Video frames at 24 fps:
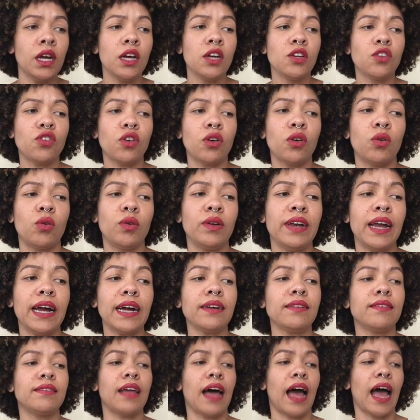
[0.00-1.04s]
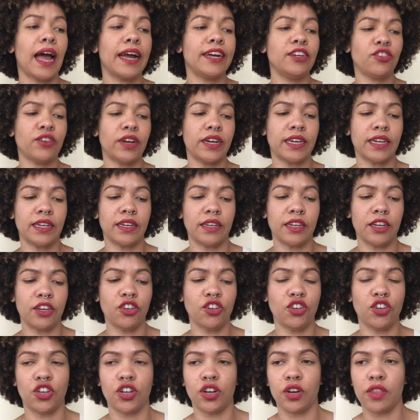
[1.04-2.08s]
So next, the Hydrate
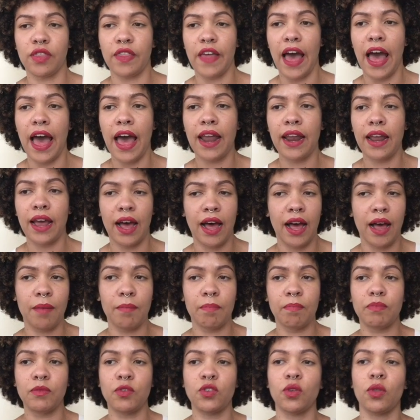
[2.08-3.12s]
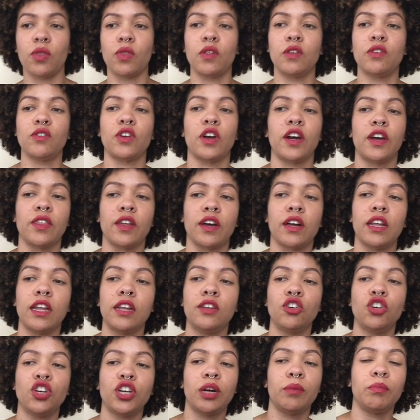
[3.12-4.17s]
conditioner. The
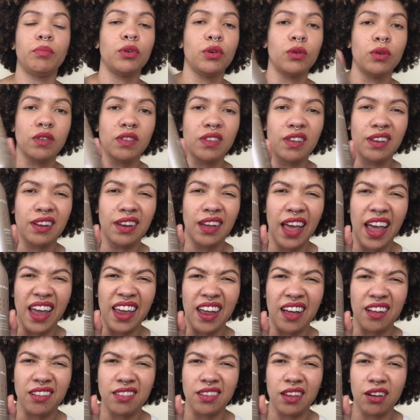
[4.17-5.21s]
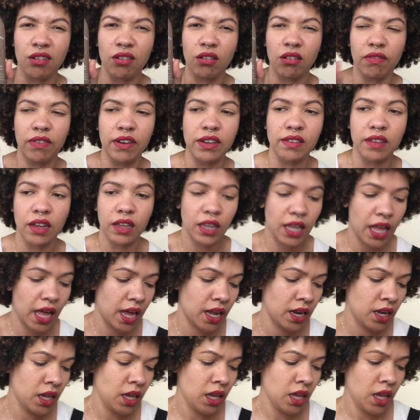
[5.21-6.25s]
Cleanse shampoo is an 8 ounce. I don't know if I said
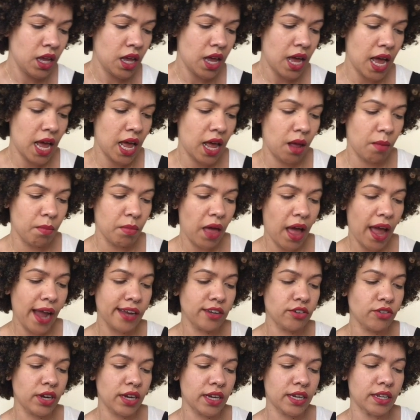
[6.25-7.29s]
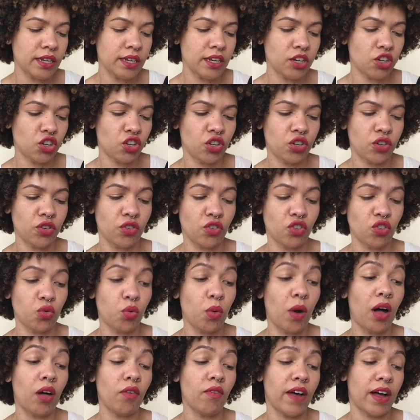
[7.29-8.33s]
that. The Hydrate conditioner is a
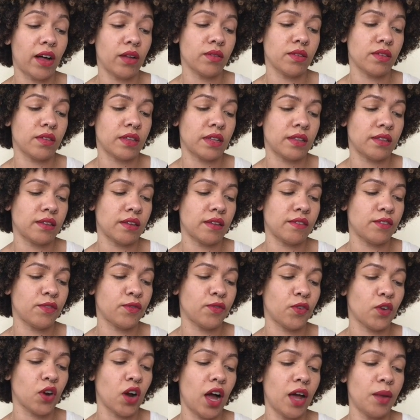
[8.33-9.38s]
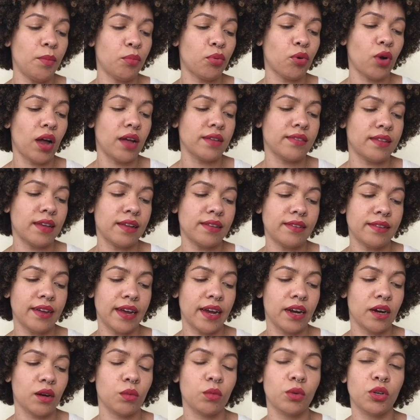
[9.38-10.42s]
12 ounce that says for unprocessed
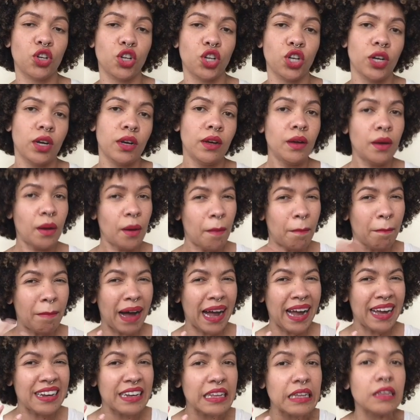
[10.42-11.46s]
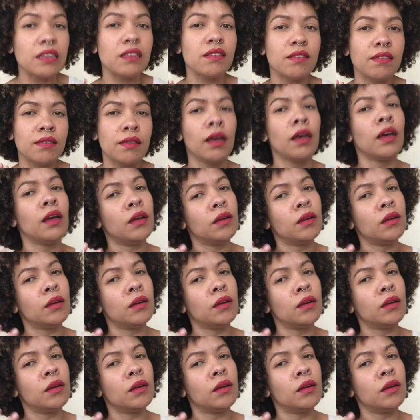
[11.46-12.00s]
hair, which mine is